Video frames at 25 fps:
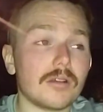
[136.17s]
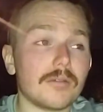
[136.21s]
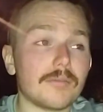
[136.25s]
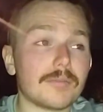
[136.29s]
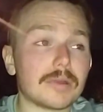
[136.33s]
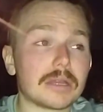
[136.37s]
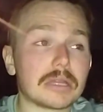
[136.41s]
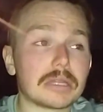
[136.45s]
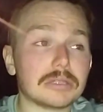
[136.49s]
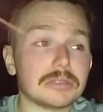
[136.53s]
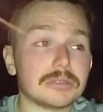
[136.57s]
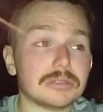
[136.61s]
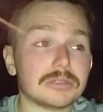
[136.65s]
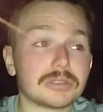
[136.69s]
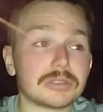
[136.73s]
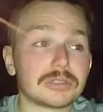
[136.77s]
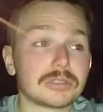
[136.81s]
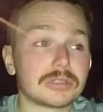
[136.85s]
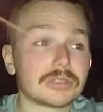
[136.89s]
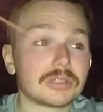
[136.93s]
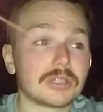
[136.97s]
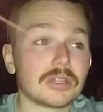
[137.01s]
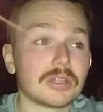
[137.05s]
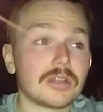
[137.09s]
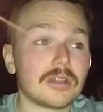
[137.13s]

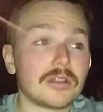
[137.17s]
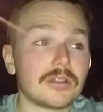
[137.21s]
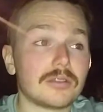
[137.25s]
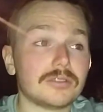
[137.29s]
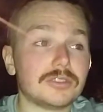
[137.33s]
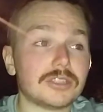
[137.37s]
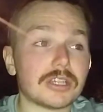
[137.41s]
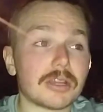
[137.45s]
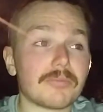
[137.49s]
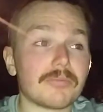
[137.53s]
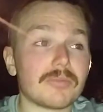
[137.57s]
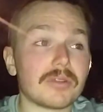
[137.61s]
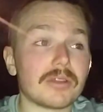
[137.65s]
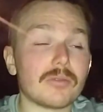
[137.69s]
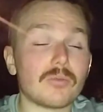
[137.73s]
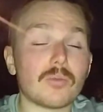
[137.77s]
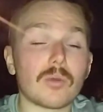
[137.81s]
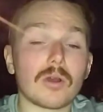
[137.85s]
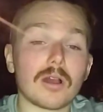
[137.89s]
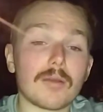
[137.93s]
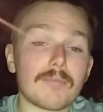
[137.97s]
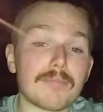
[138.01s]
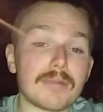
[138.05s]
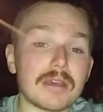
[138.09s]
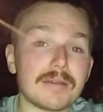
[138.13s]
because generally
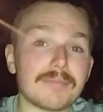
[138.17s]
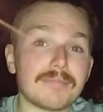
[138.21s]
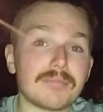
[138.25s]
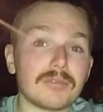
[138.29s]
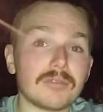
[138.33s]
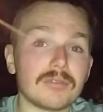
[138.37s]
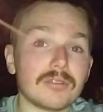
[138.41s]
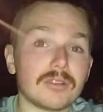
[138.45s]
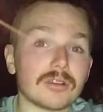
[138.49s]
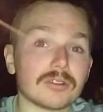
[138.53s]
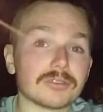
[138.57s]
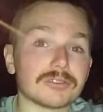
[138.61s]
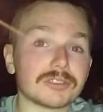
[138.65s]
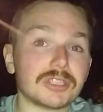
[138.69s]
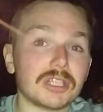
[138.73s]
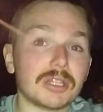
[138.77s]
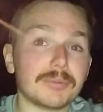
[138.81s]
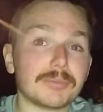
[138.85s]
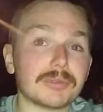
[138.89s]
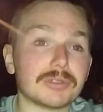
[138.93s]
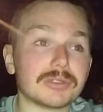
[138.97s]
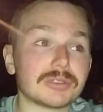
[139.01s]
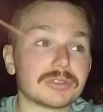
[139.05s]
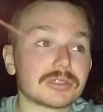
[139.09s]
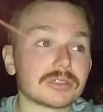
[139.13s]
white people are seen
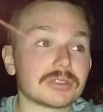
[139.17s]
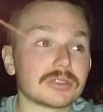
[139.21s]
as